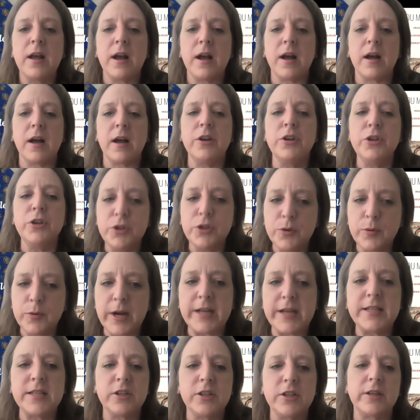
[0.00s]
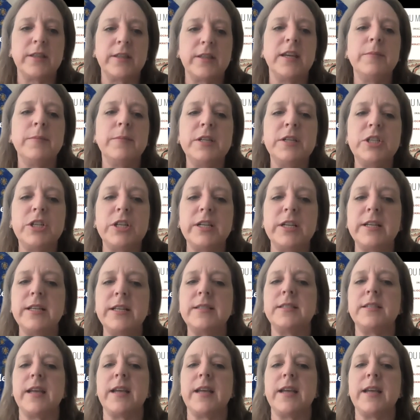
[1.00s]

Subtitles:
a new way to look at the images,